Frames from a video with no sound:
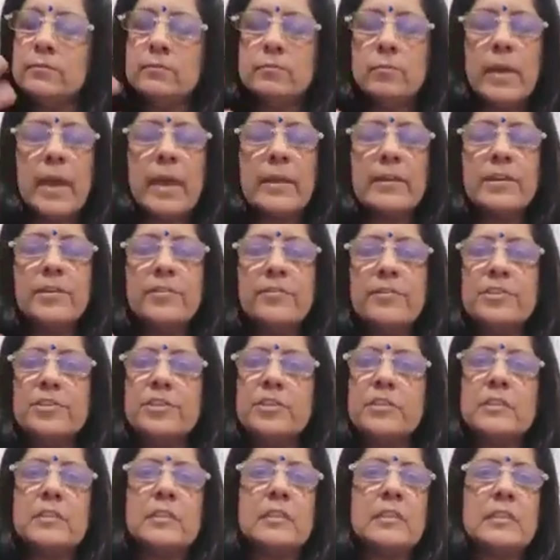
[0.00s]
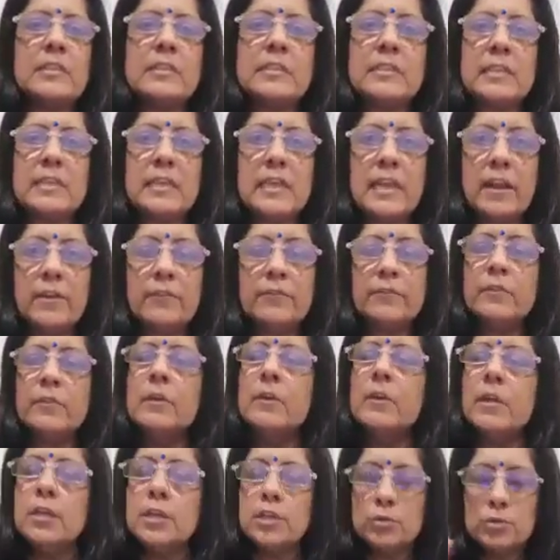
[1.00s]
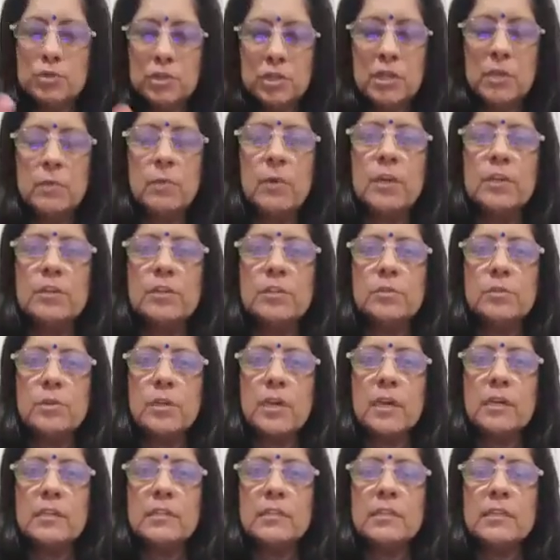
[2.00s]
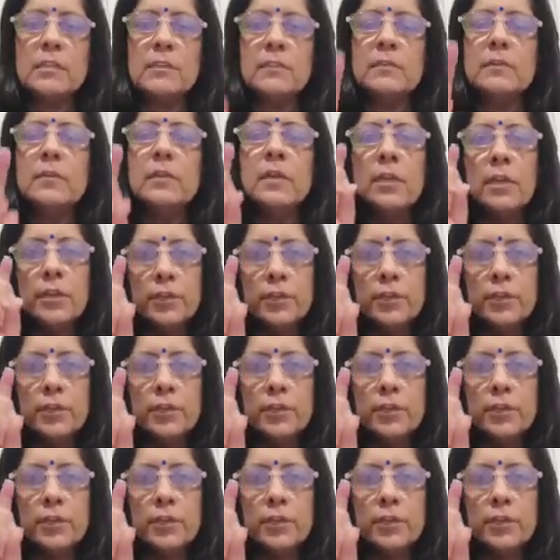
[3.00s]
Marian-Richardson is enough. You still want to do cursive?